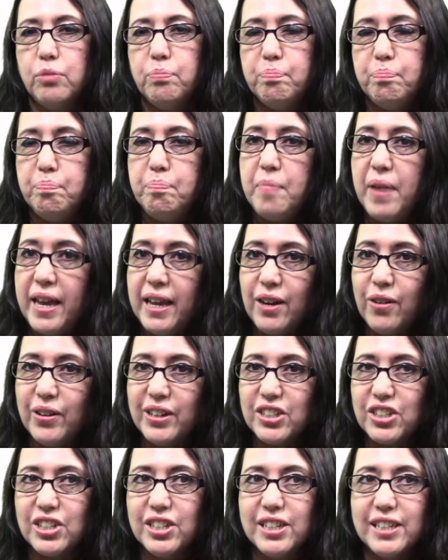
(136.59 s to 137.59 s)
The main
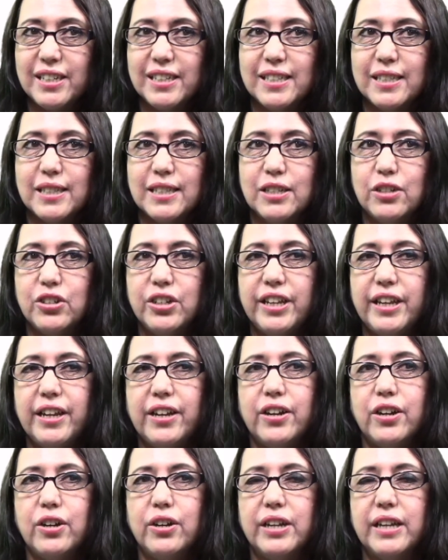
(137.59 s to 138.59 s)
question to consider
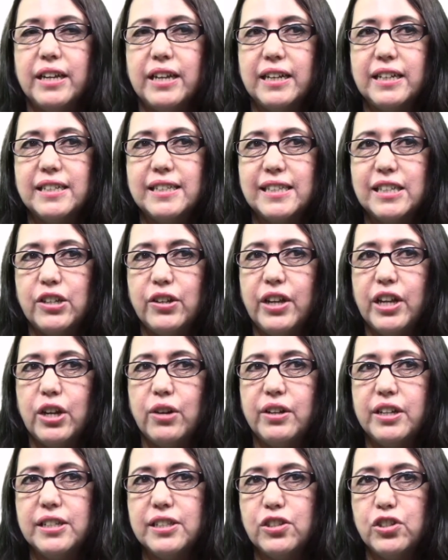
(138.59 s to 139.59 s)
here
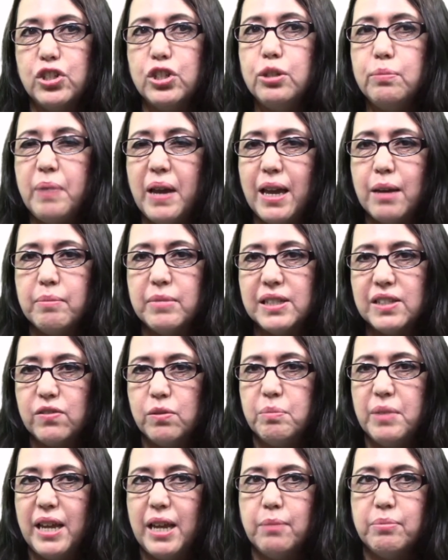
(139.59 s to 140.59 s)
is, do payments from
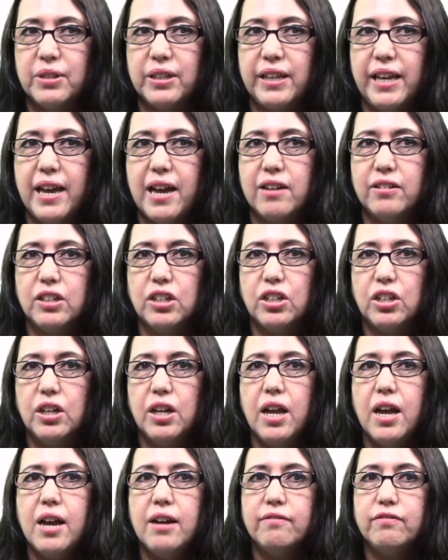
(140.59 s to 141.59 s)
an Eble account
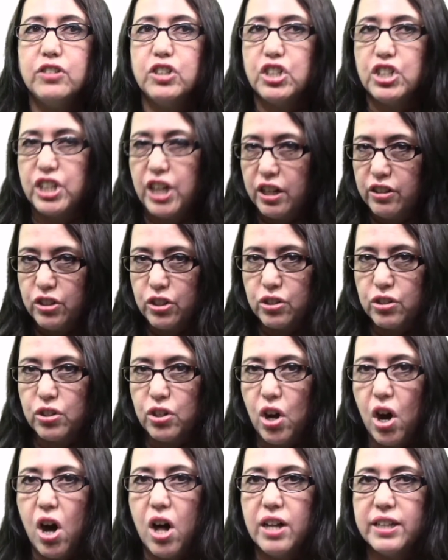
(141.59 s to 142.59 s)
for shelter
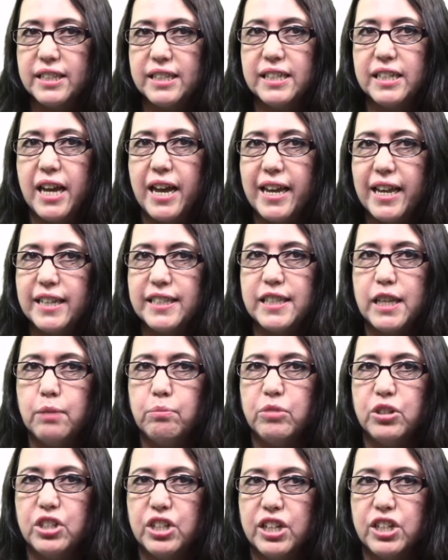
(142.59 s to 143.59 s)
cause an ISM
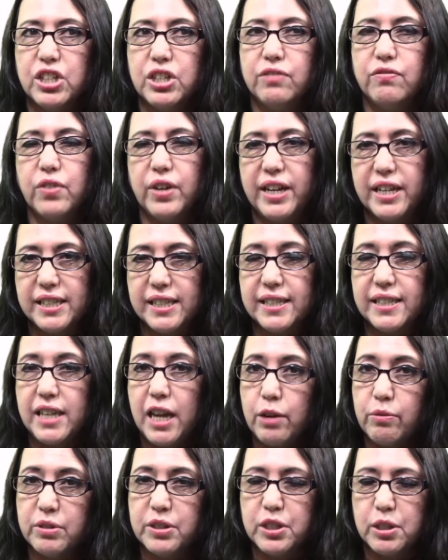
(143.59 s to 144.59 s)
reduction for SSI
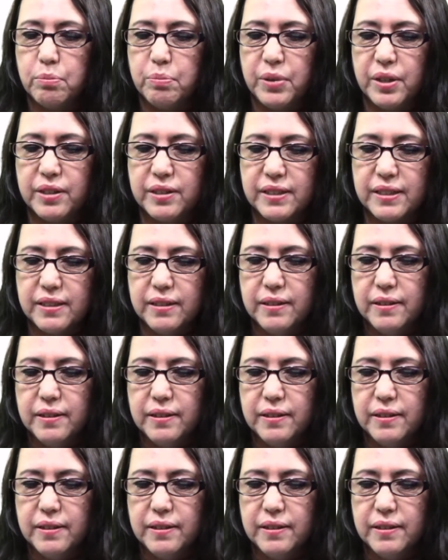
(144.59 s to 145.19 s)
recipients?